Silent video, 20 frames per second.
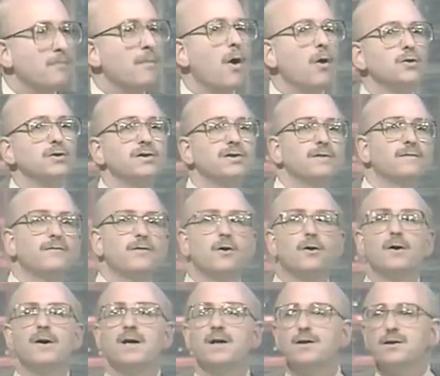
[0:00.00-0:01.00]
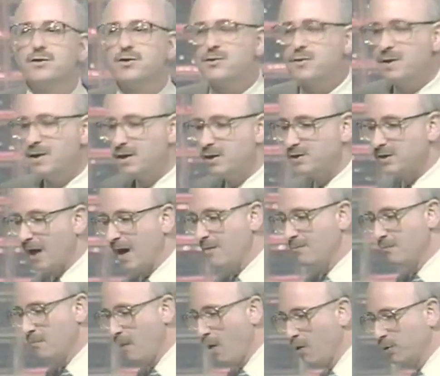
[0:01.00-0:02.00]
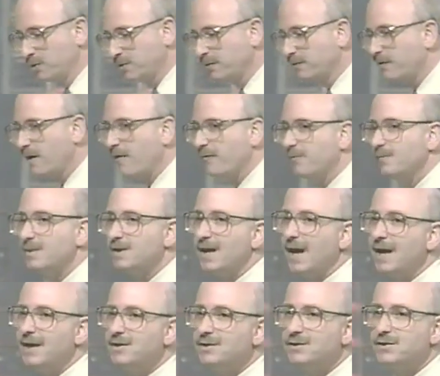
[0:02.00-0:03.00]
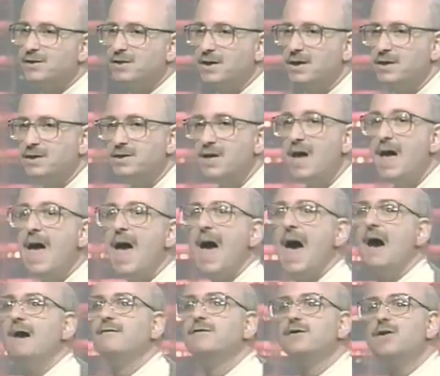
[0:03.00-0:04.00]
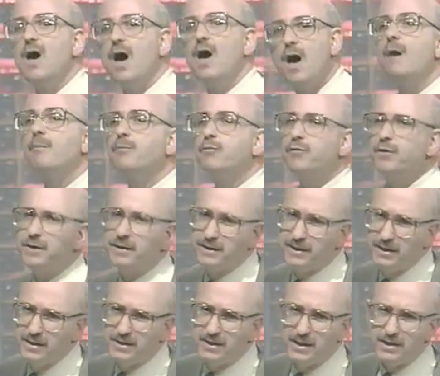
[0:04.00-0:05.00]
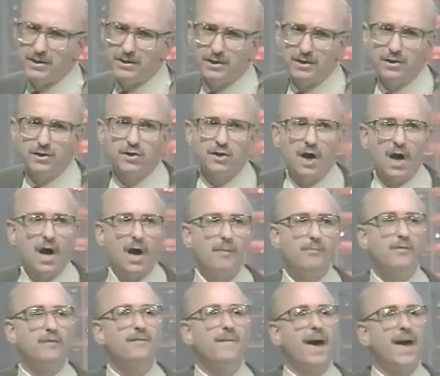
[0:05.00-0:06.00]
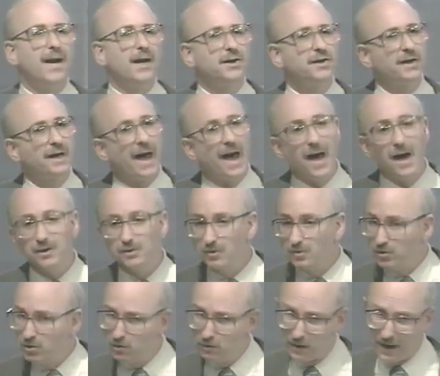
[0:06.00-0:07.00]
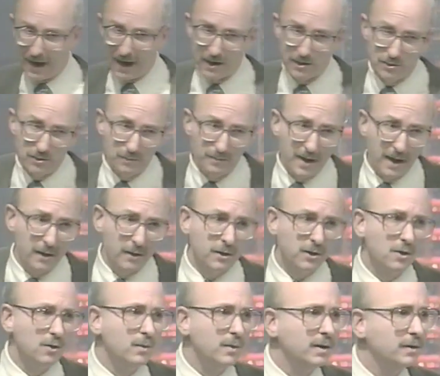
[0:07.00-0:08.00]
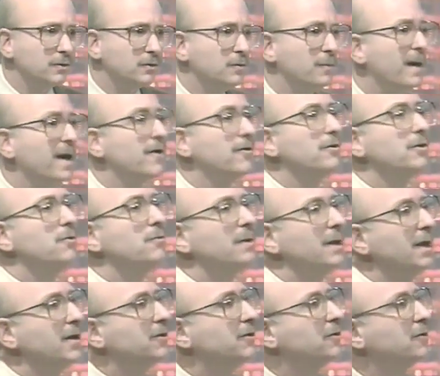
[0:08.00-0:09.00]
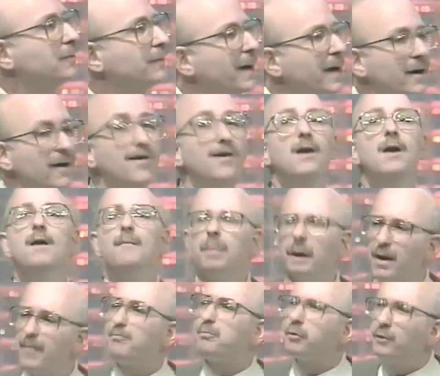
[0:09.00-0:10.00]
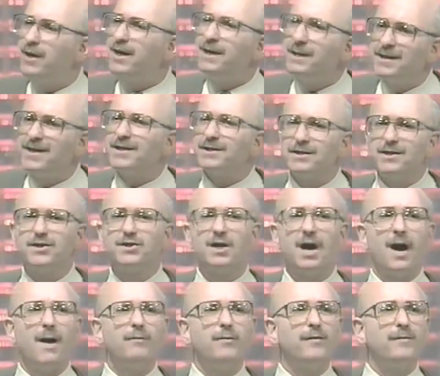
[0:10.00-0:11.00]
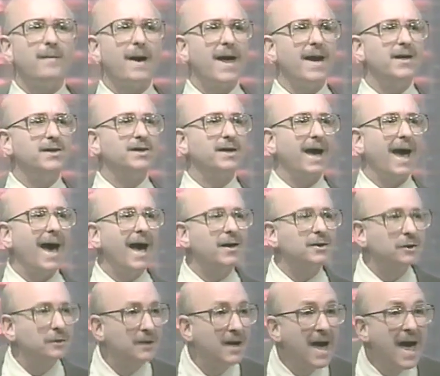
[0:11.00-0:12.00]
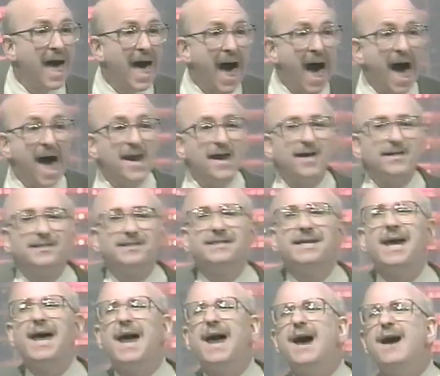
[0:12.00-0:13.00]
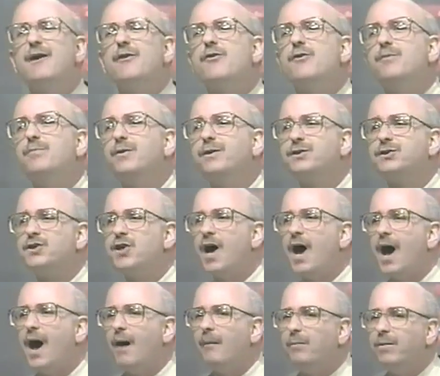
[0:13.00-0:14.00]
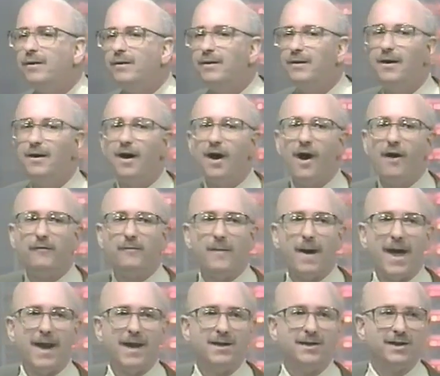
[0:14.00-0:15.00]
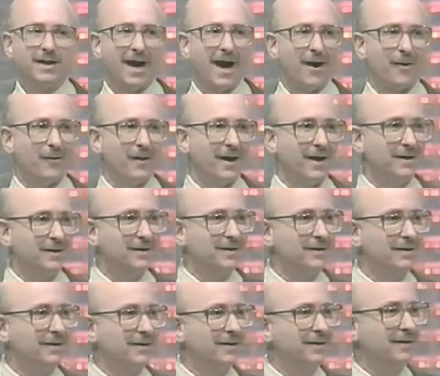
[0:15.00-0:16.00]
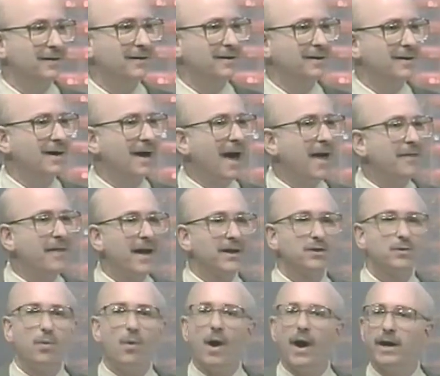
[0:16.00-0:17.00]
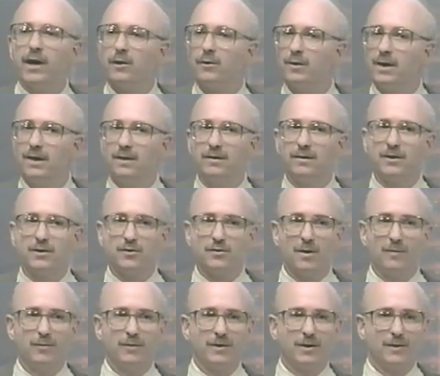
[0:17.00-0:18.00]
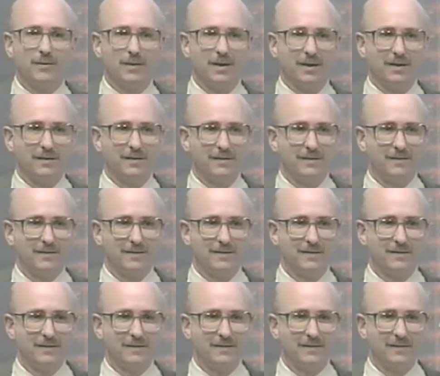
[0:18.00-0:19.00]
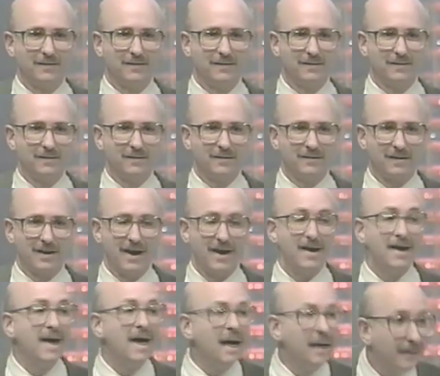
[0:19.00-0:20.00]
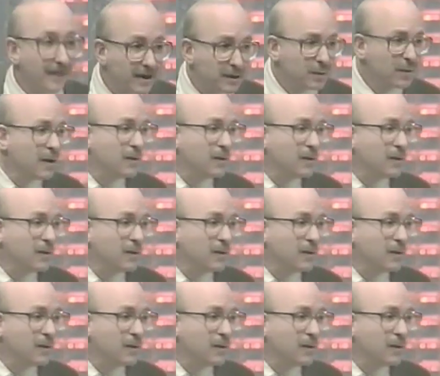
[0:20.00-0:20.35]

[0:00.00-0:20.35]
most of your industries and most of government agencies have done a pretty decent job of managing hazards. You can do better, you will do better, you need to do better, but a pretty decent job of managing hazard and a terrible job of managing outrage. And that's why you're in the trouble you're in. Okay. That's